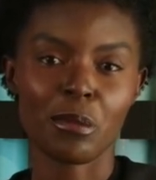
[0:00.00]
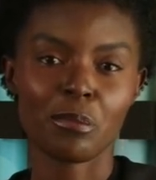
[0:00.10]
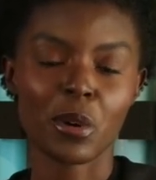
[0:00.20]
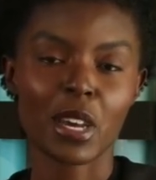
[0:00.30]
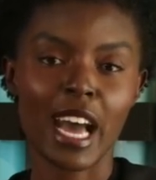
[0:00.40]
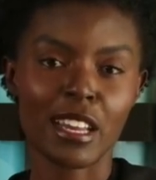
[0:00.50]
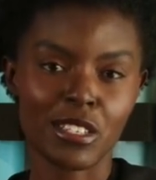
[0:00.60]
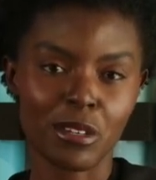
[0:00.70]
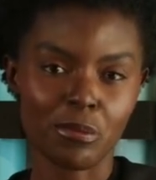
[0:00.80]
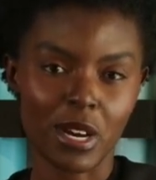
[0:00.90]

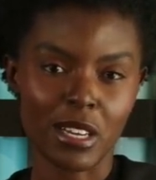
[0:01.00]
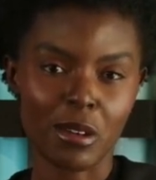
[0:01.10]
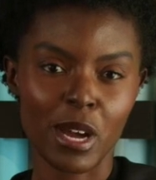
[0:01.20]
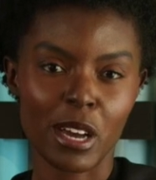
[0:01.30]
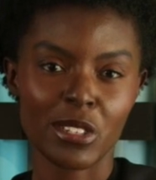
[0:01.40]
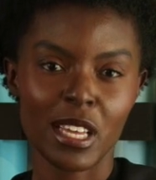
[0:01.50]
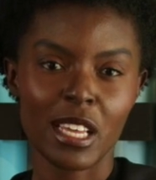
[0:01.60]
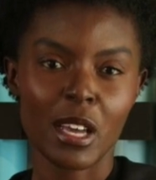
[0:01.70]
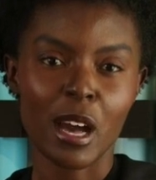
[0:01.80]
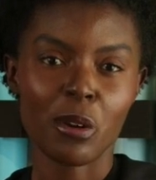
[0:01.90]
forecasting funding rounds like
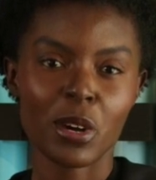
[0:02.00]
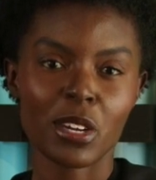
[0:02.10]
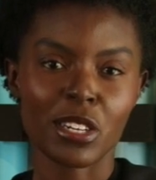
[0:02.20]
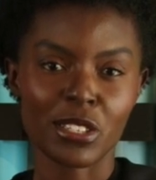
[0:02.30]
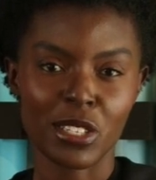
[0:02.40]
clockwork,